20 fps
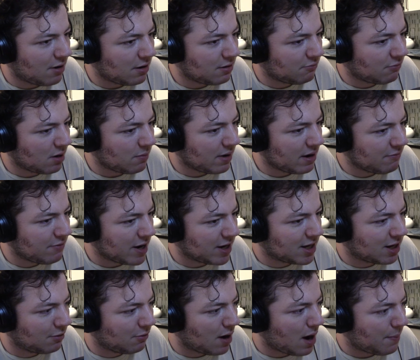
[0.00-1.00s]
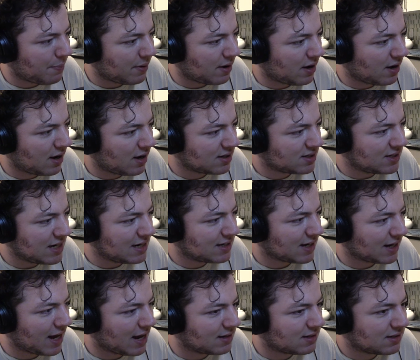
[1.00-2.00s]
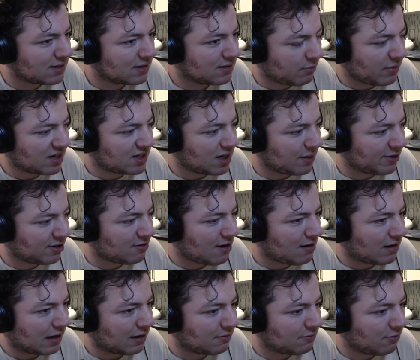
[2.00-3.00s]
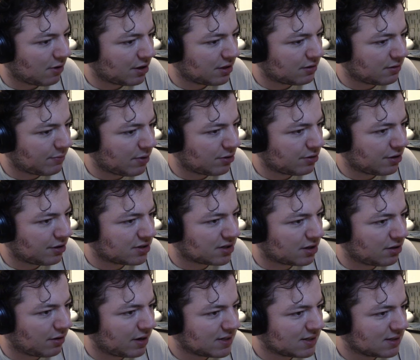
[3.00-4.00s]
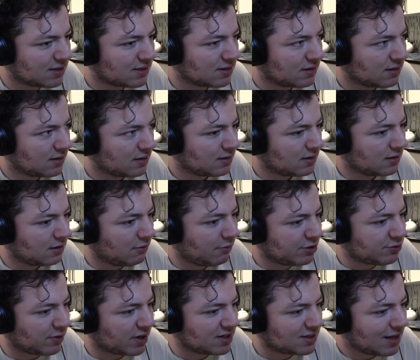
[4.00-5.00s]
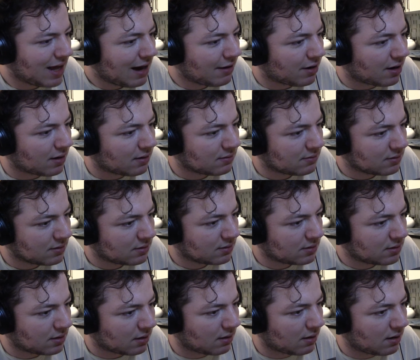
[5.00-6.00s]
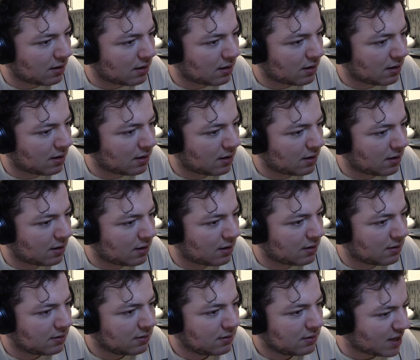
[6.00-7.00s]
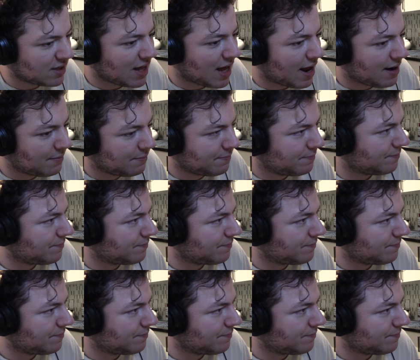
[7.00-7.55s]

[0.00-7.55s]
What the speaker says: what might wake you up? Sneeze, I guess. Or my stomach growling. Both of those are noises. Which one is louder? Grrr. Not that.